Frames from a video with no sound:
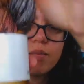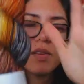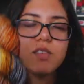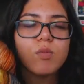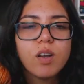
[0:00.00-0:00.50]

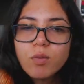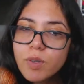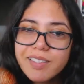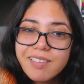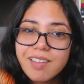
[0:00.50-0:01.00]
Because Ron
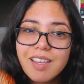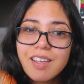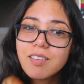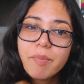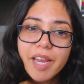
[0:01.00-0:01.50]
Weasley
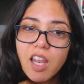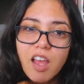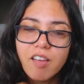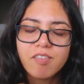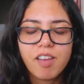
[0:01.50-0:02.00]
is my
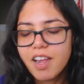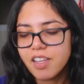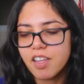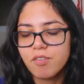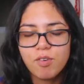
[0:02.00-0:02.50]
love. I
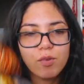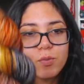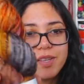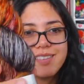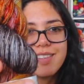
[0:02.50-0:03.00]
love Ron
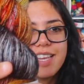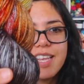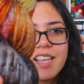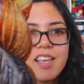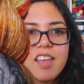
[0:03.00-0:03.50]

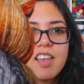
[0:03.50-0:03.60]
Weasley.